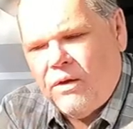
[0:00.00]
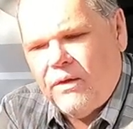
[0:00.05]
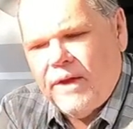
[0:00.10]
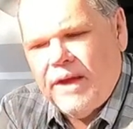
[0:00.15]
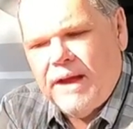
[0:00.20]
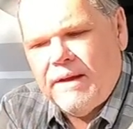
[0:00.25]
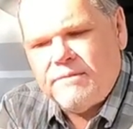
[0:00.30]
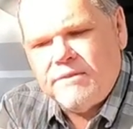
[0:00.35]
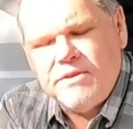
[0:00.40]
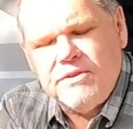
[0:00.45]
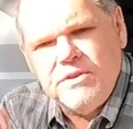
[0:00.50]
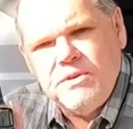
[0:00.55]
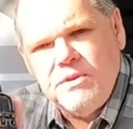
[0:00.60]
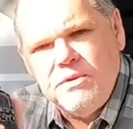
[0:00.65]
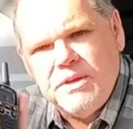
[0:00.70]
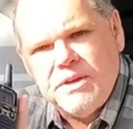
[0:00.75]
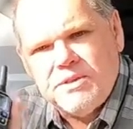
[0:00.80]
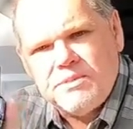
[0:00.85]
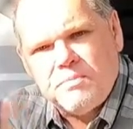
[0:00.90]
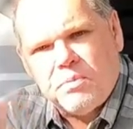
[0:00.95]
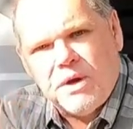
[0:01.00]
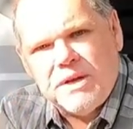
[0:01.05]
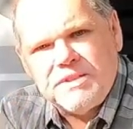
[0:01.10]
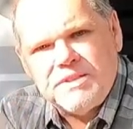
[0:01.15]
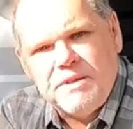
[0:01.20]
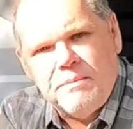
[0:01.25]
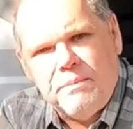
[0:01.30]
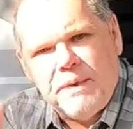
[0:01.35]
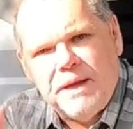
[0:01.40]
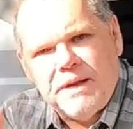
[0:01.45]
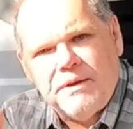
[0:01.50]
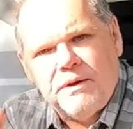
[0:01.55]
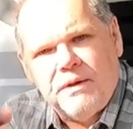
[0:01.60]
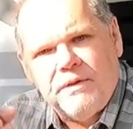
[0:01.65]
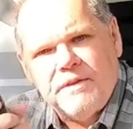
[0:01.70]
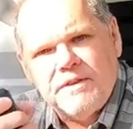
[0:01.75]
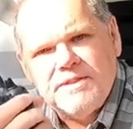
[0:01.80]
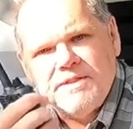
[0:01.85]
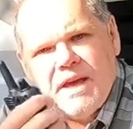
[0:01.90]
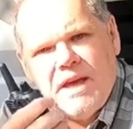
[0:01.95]
all I have to do is press the button
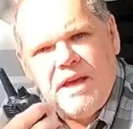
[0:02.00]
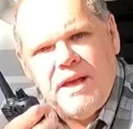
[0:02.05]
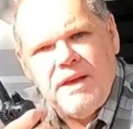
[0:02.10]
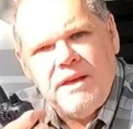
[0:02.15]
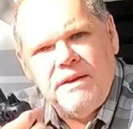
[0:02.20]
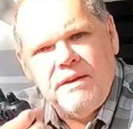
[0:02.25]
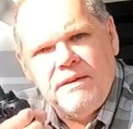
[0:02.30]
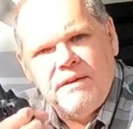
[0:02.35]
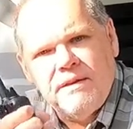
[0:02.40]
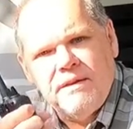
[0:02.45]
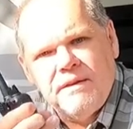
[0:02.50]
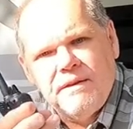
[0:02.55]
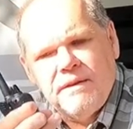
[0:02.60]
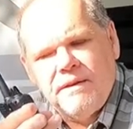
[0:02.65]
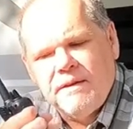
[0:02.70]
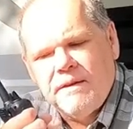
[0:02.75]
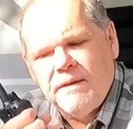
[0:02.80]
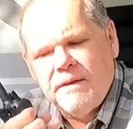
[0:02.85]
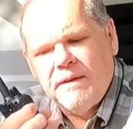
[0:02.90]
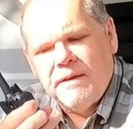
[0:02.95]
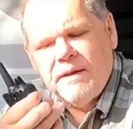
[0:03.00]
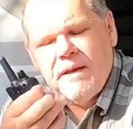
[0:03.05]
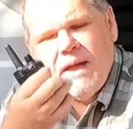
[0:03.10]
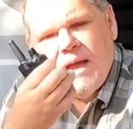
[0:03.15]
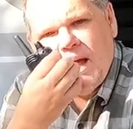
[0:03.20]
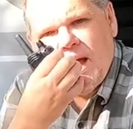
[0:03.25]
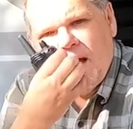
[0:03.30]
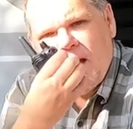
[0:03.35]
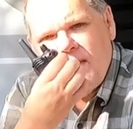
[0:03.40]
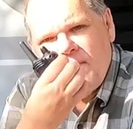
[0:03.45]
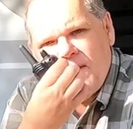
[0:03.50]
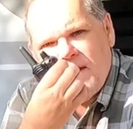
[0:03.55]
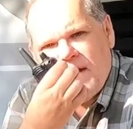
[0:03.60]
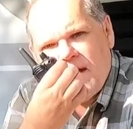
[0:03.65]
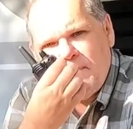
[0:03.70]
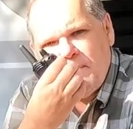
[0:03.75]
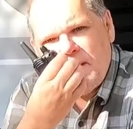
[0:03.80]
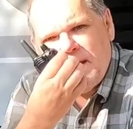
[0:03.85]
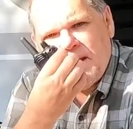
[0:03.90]
on the side, and then I